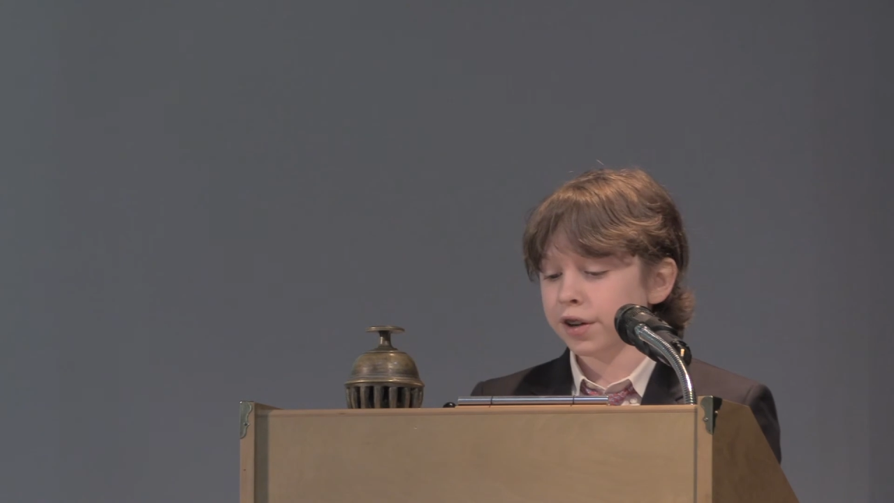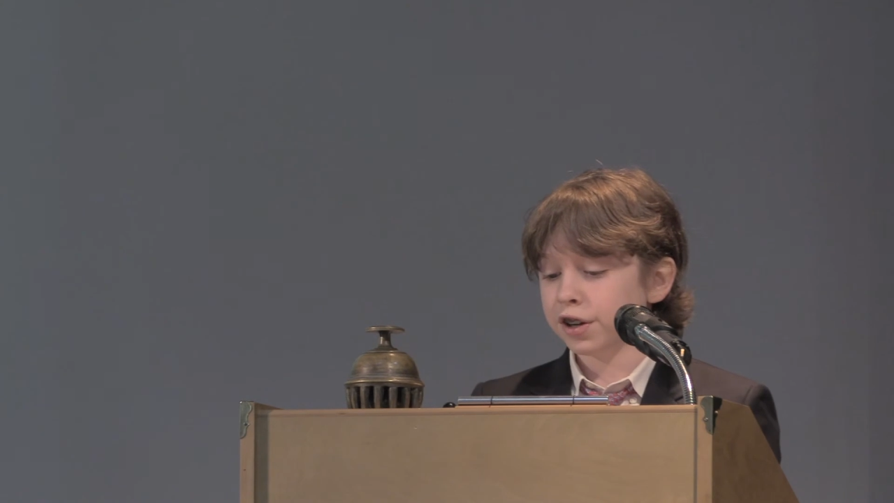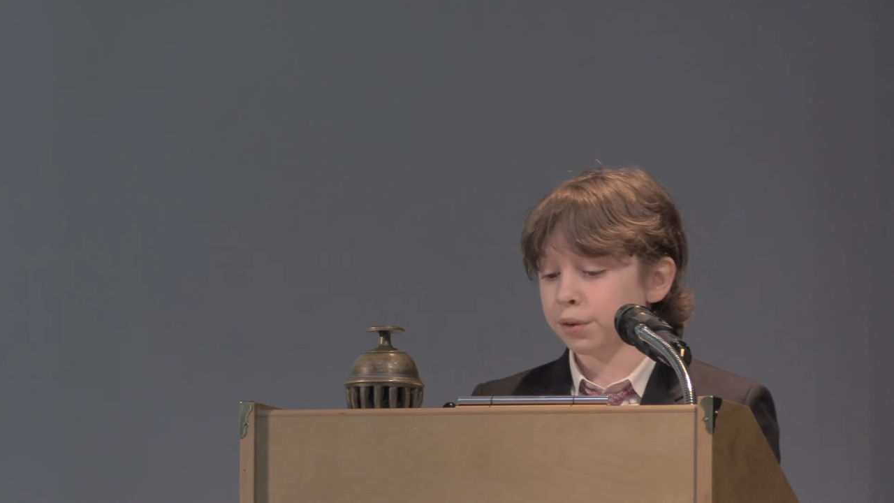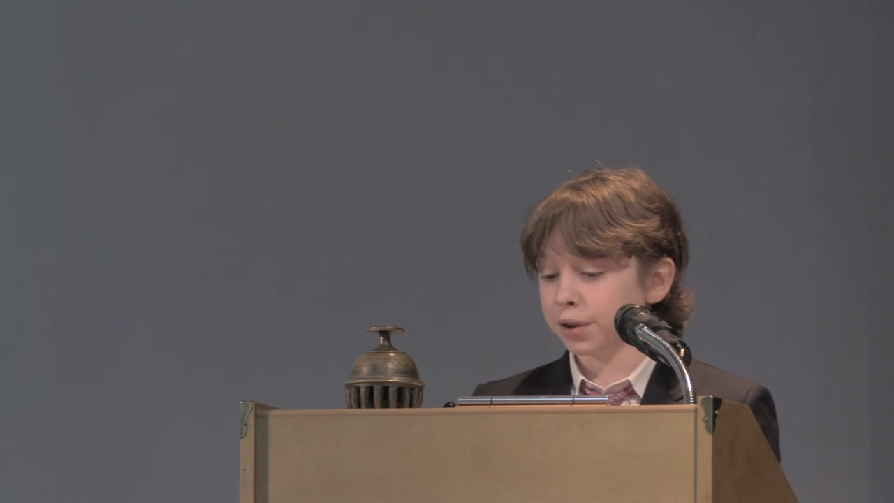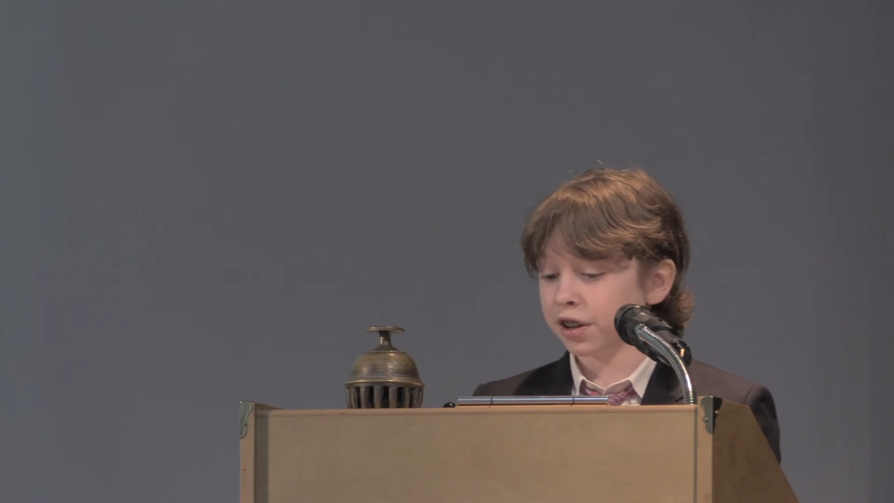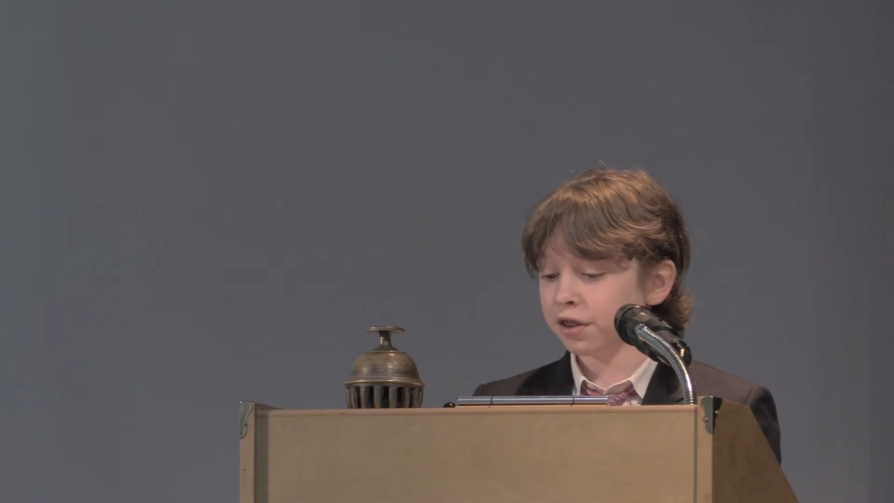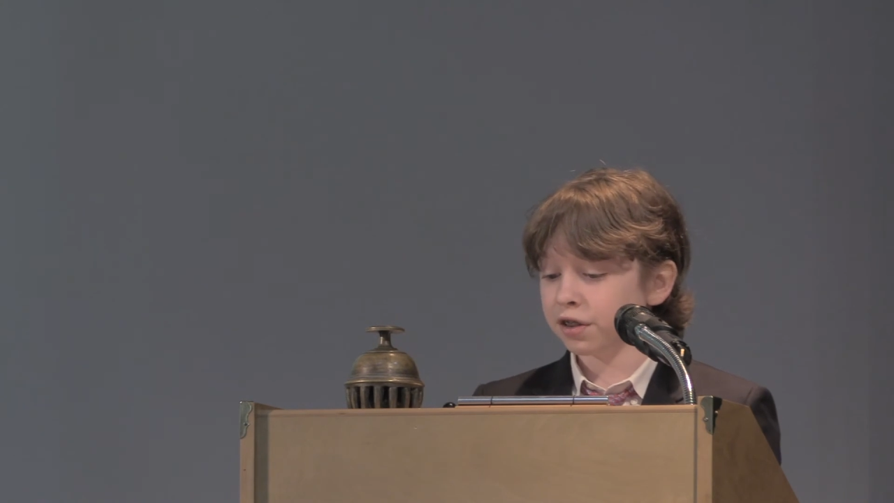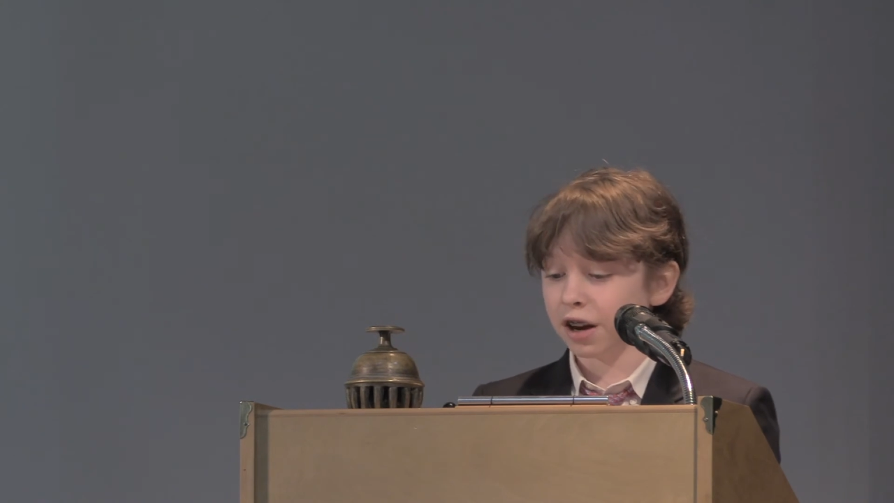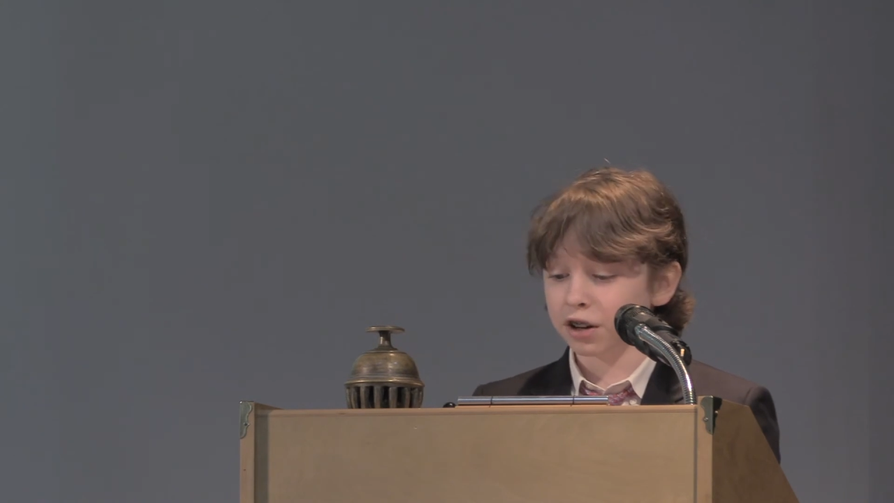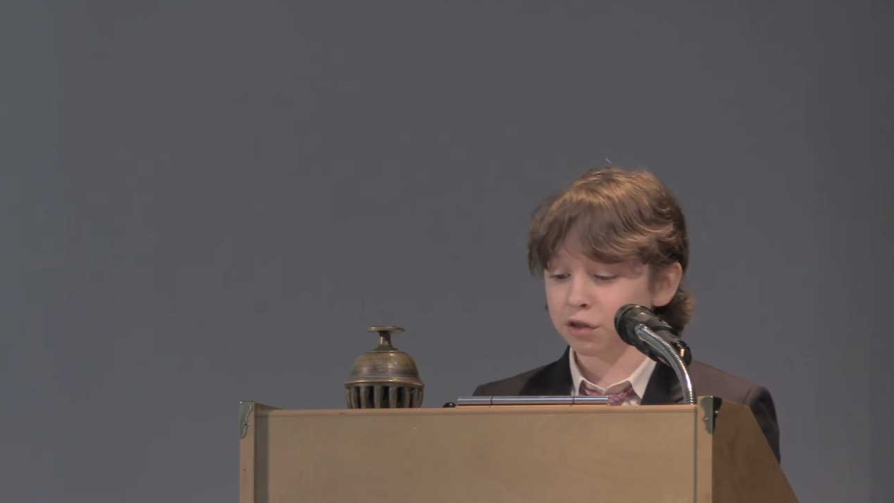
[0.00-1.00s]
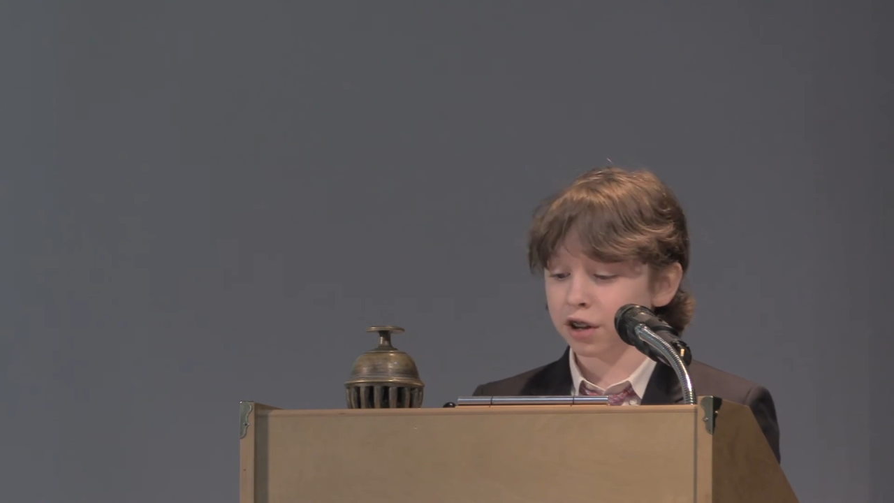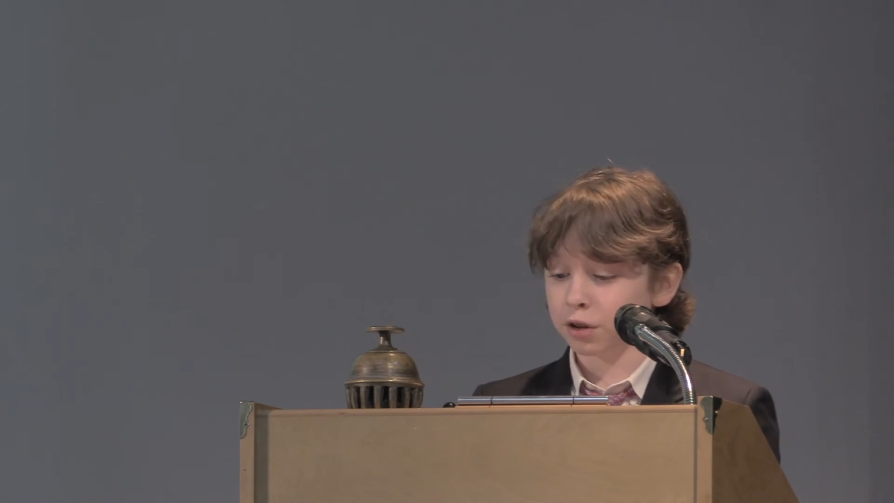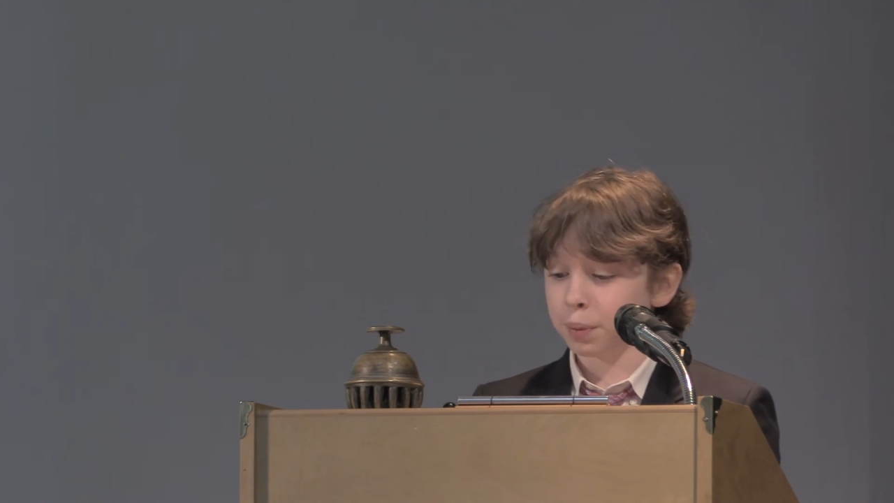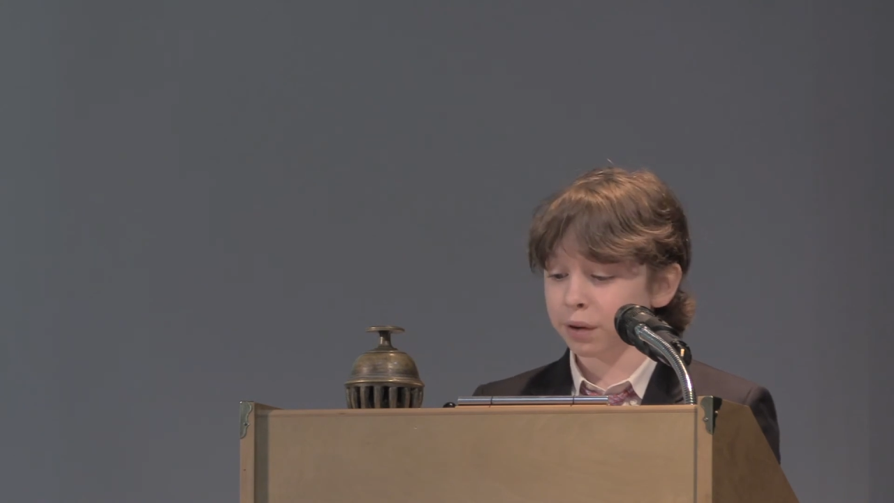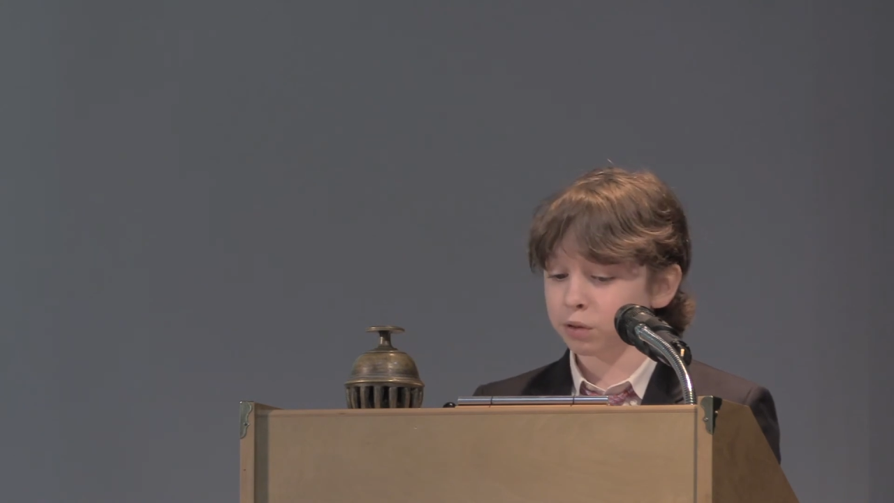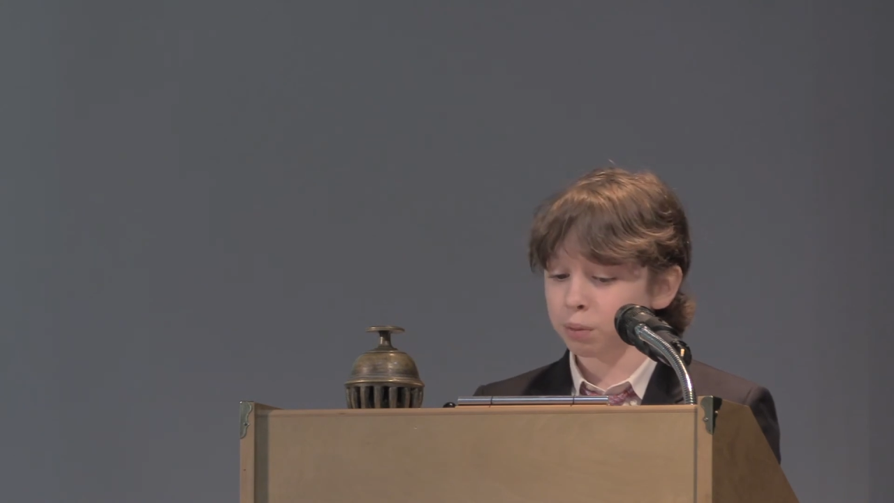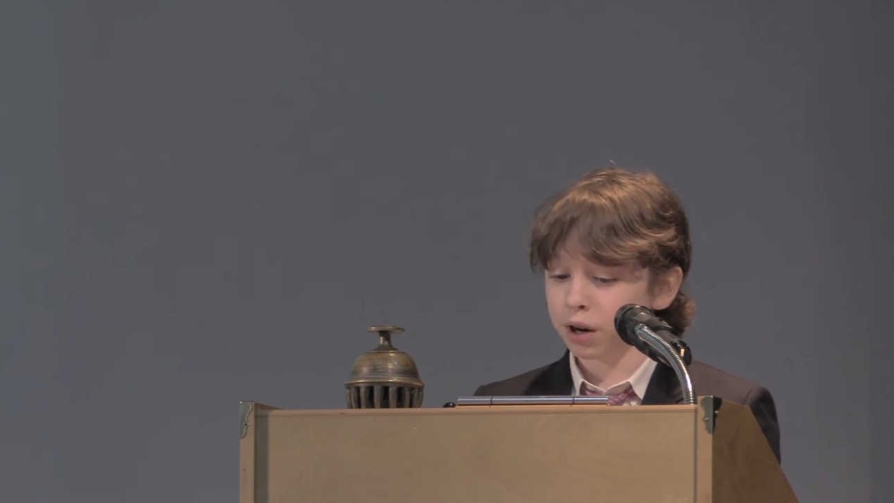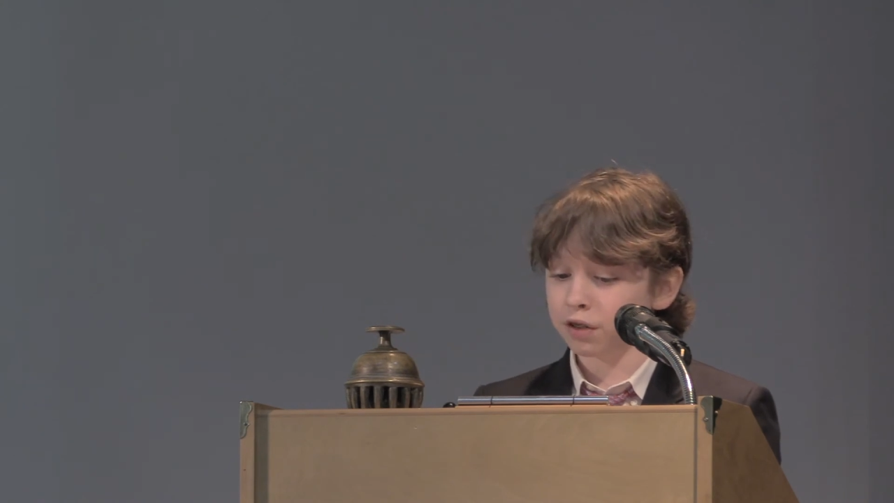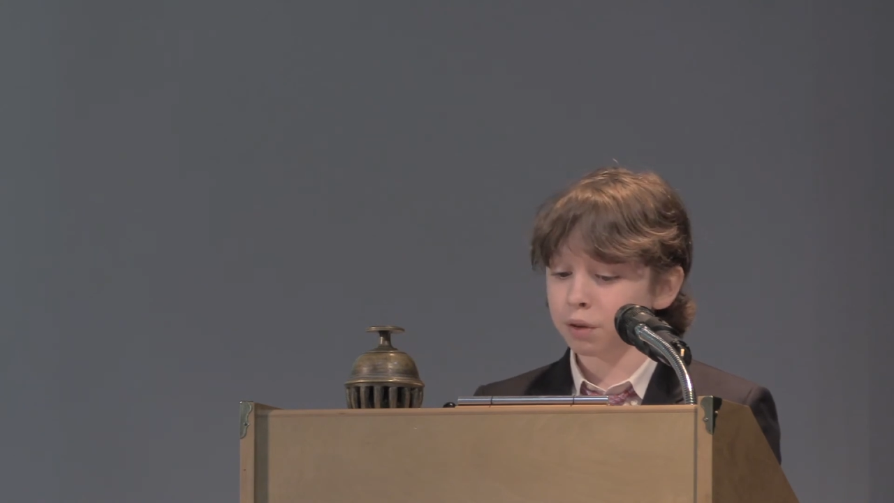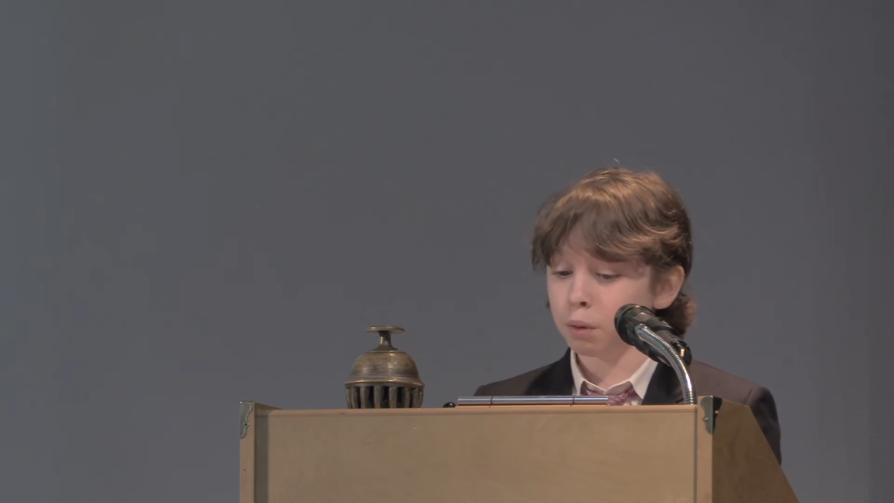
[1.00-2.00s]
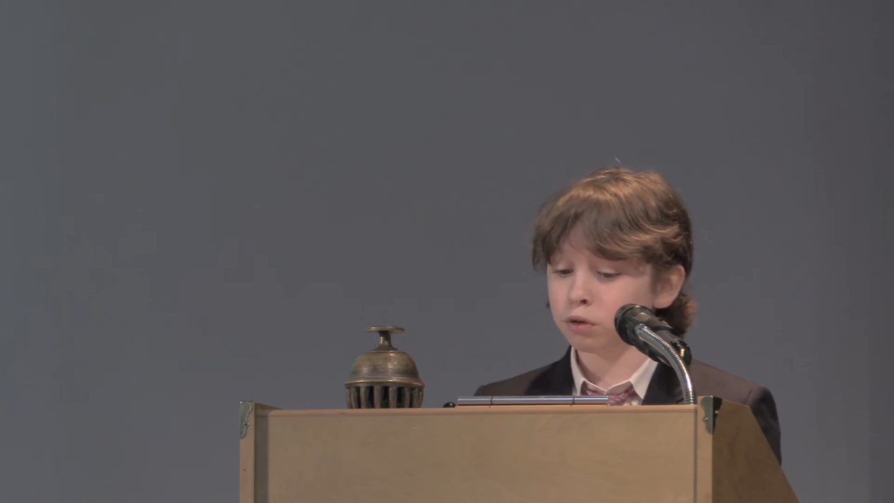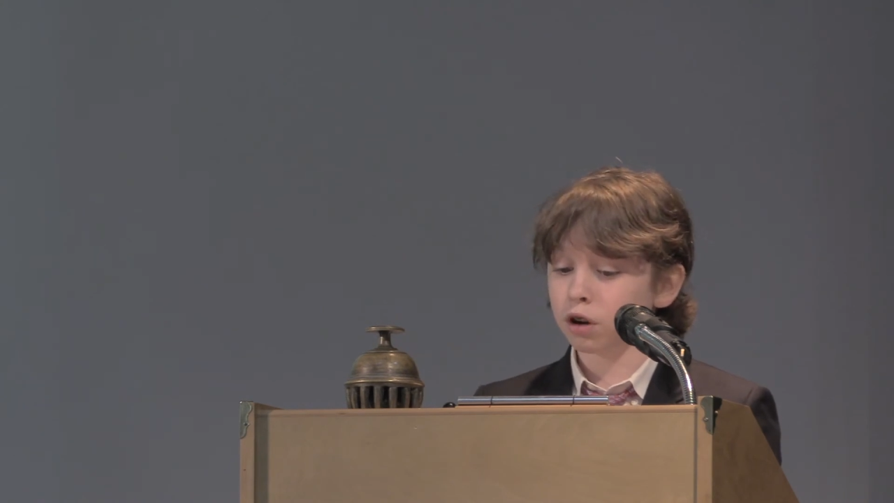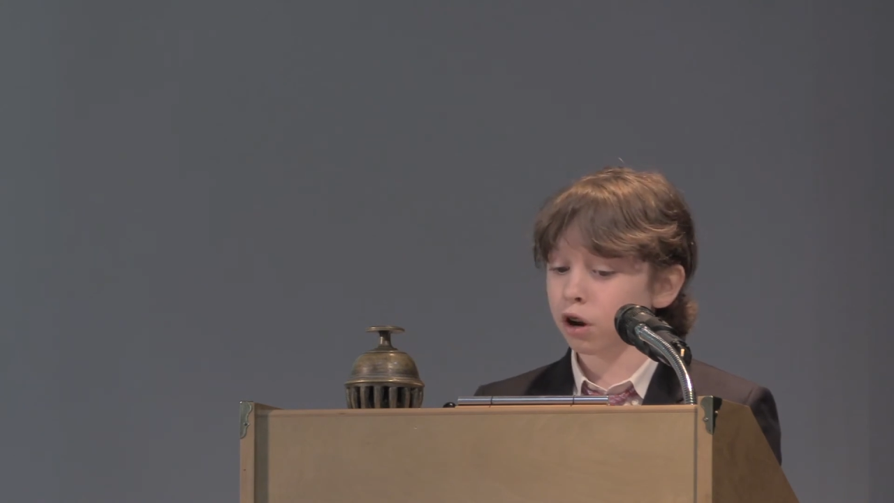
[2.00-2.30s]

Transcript: In doing this, I learned that the power supply is the most